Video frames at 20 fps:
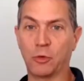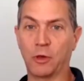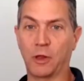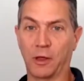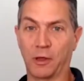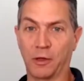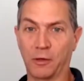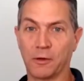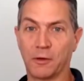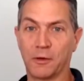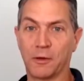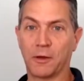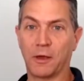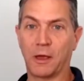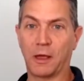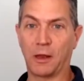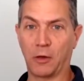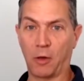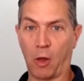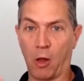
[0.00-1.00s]
tuning
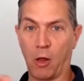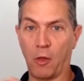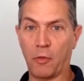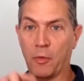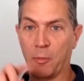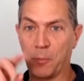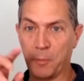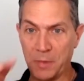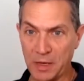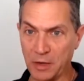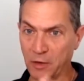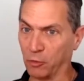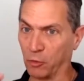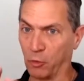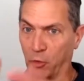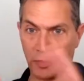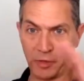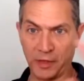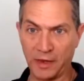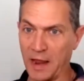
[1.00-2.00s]
and on the
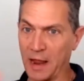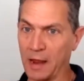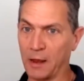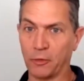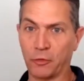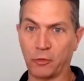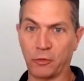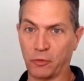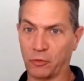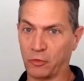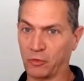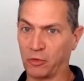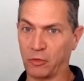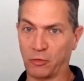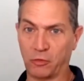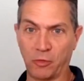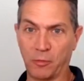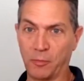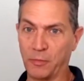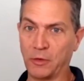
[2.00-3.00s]
meter or the analysis
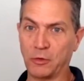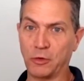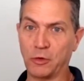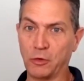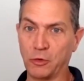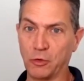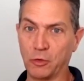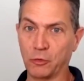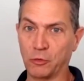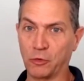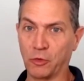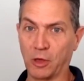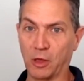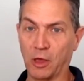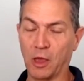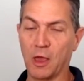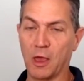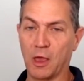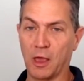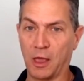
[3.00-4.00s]
system that you're
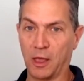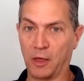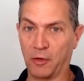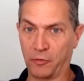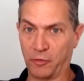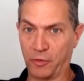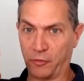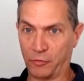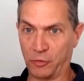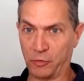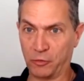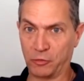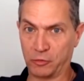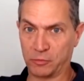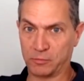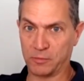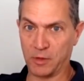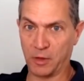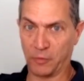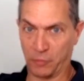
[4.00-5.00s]
using, if if
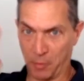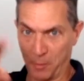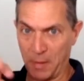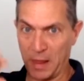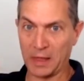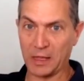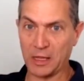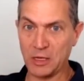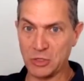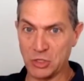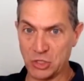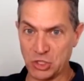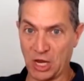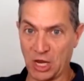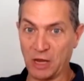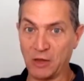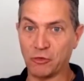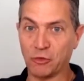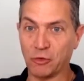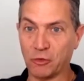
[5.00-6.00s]
you if you're
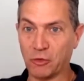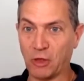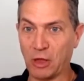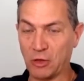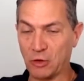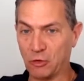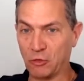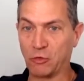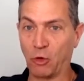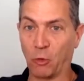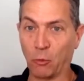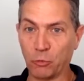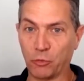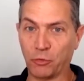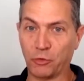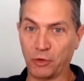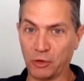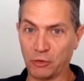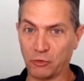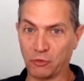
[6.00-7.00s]
making changes and you
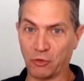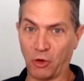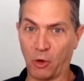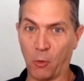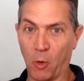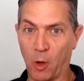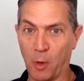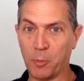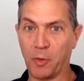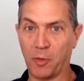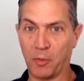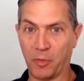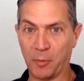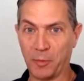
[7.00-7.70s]
don't see it show